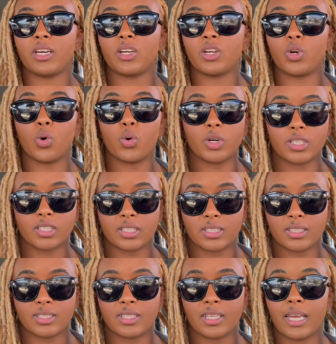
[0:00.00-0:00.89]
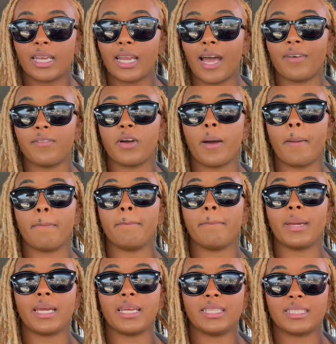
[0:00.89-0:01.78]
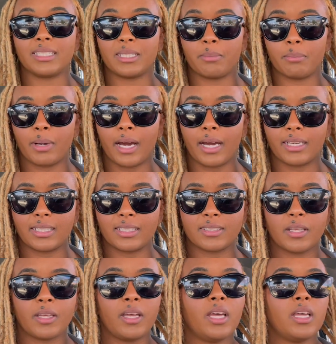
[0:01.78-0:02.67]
gorgeous and have amazing bodies.